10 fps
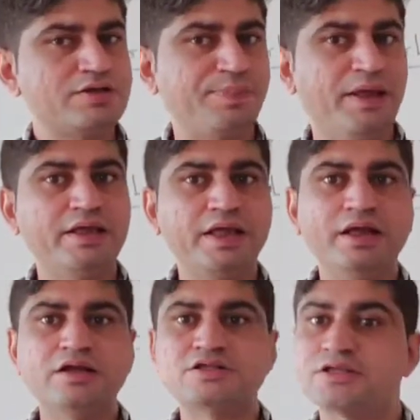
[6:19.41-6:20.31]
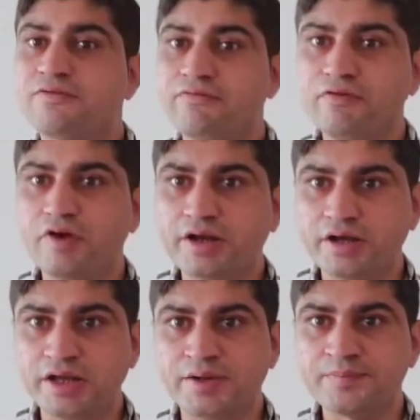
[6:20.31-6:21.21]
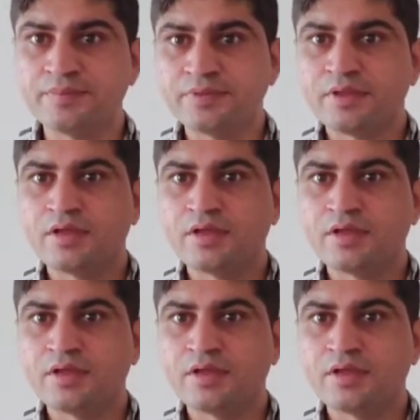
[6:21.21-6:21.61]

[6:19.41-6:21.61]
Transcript: speak English fluently,